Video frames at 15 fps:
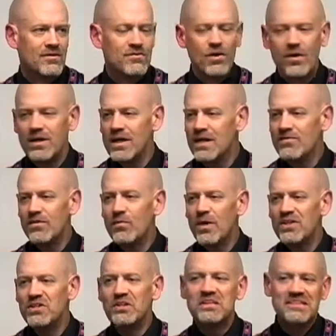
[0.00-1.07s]
So even
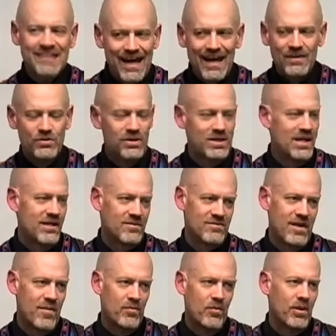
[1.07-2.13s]
when you're dead, you can't
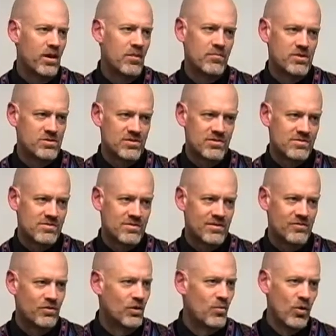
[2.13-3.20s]
stop going on missions
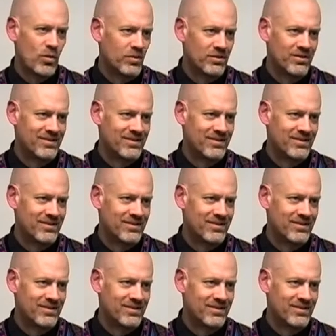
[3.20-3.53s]
if you're a Mormon.